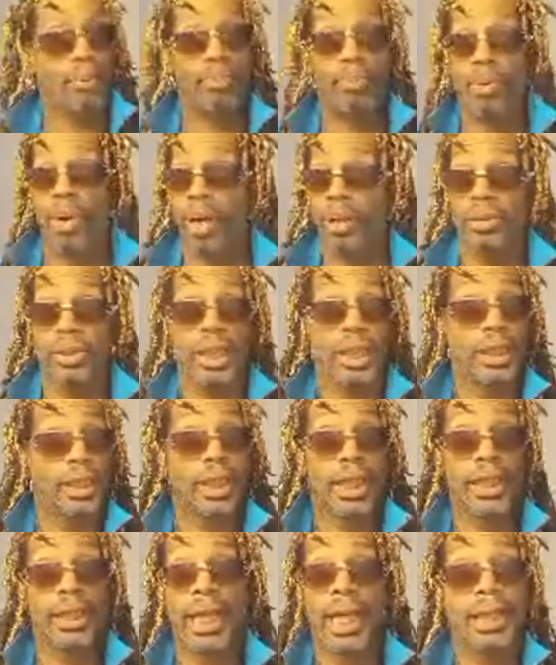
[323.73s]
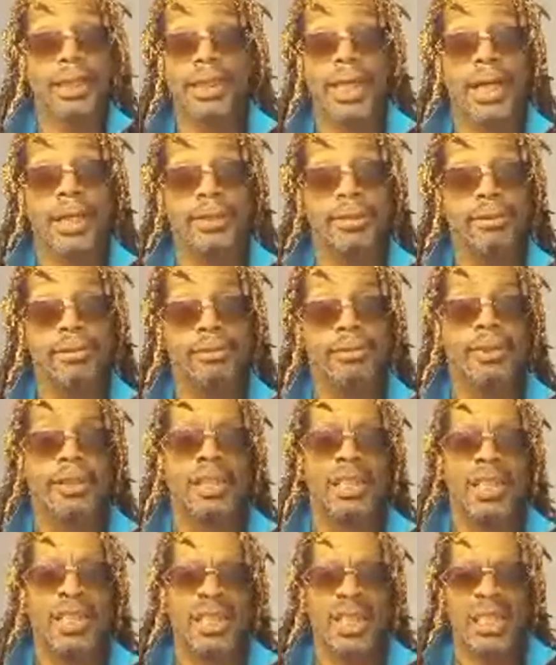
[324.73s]
proudly take that title,
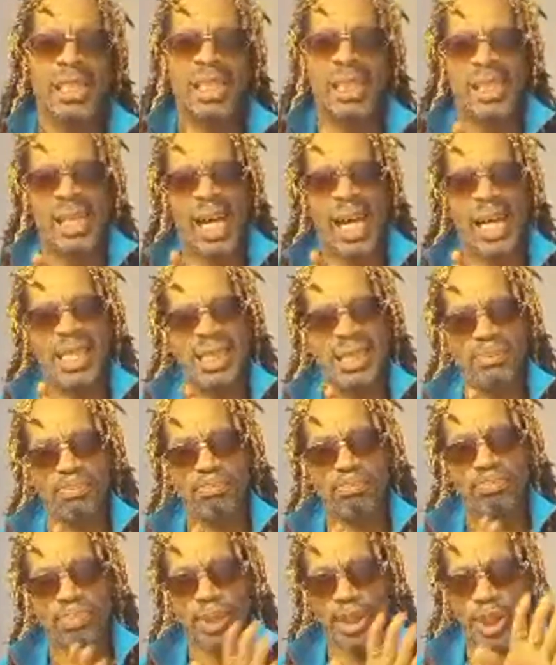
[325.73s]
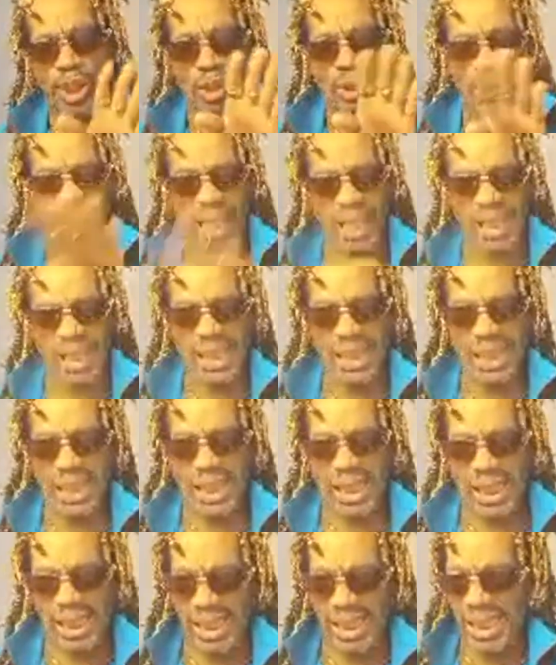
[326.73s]
and put you in
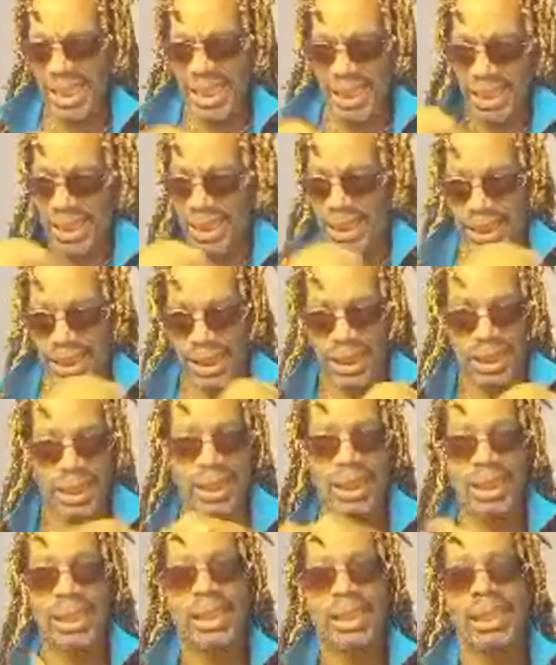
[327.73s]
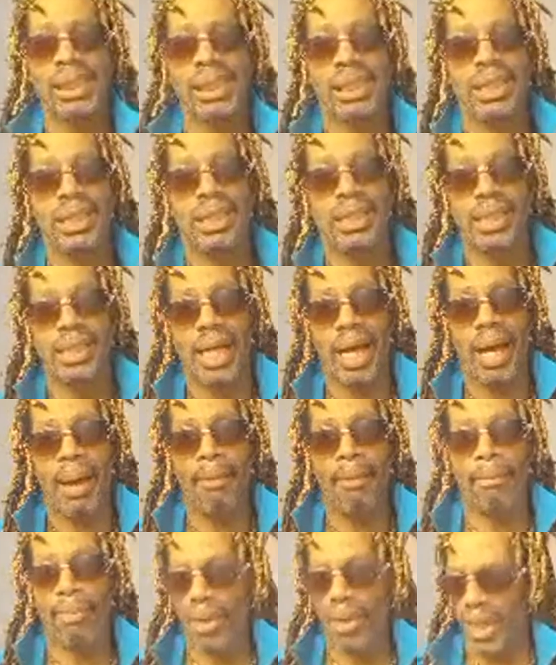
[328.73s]
the scene
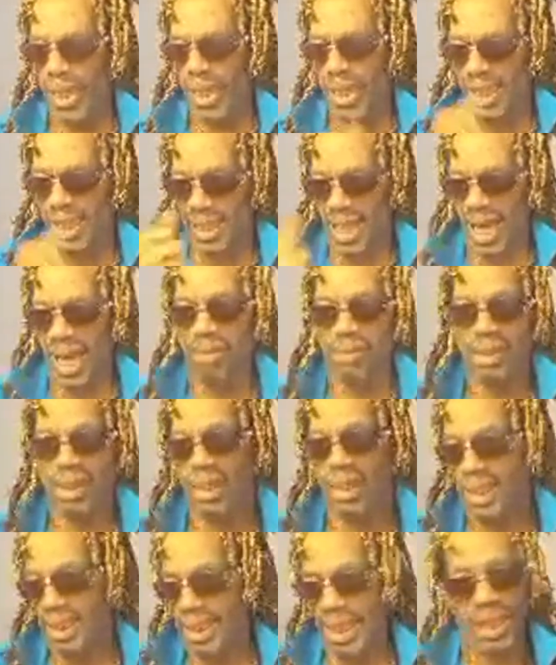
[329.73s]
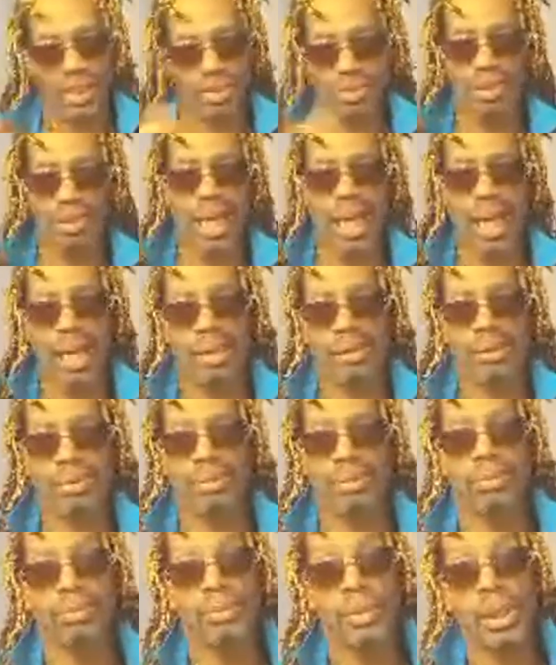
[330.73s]
and bring in the towers and take you down.
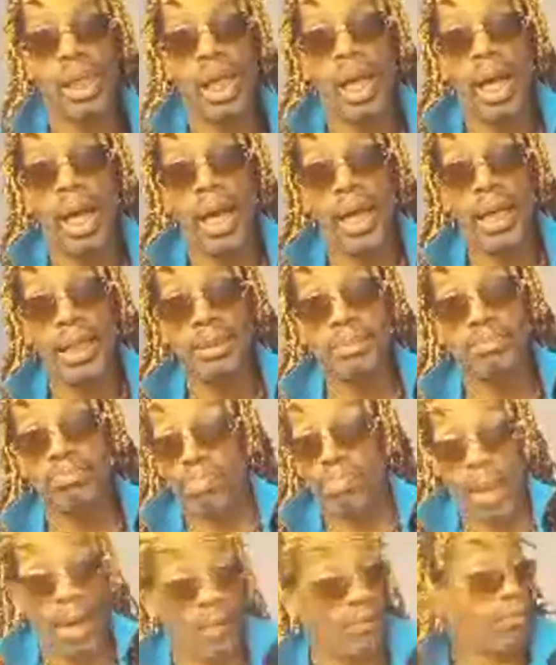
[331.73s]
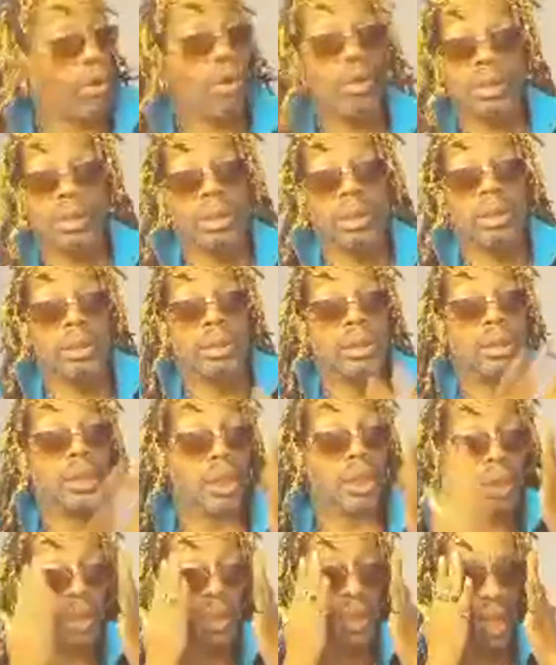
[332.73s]
And of course,
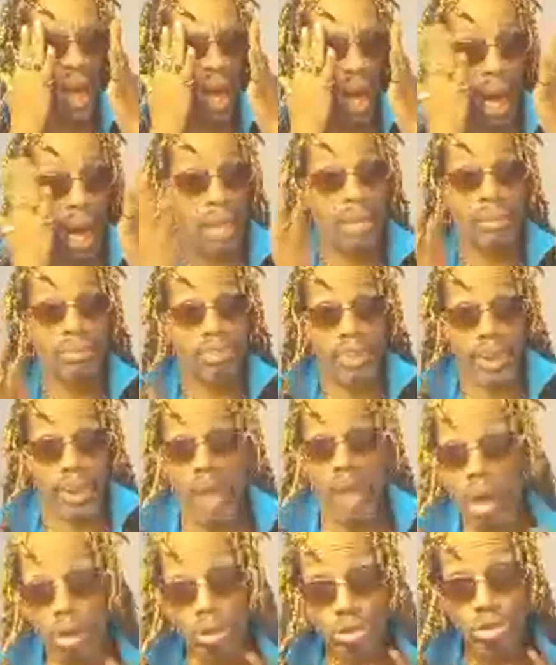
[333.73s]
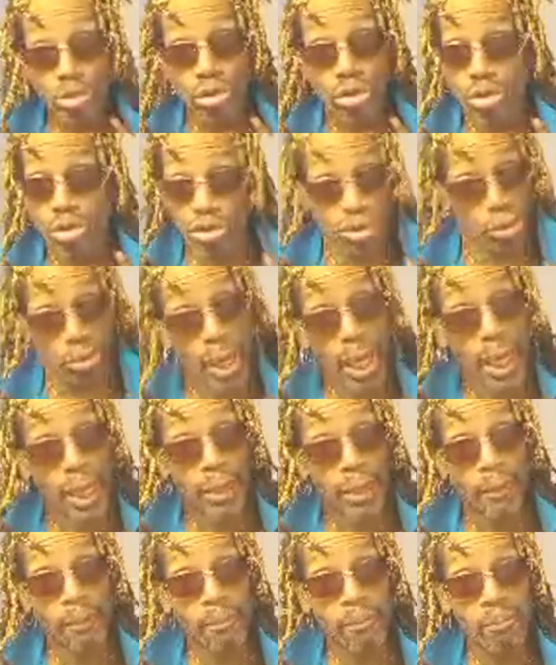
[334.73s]
this is unbeknownst to
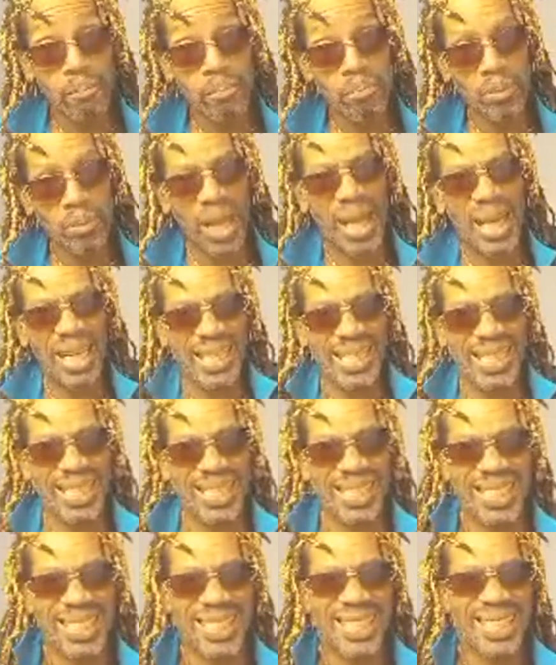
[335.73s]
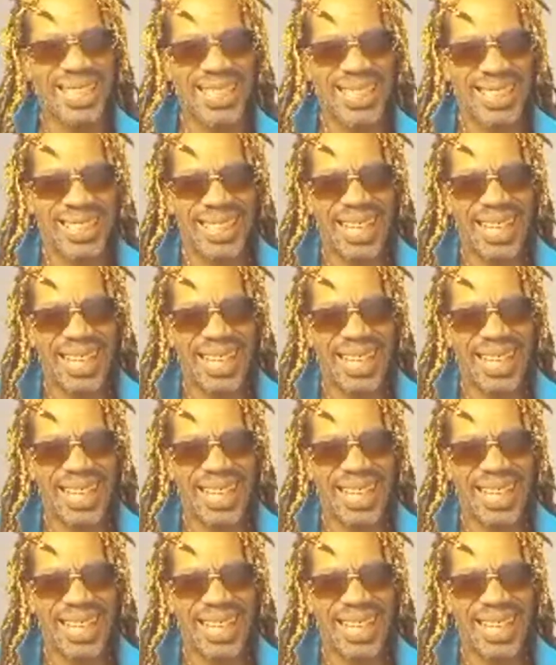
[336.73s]
me. I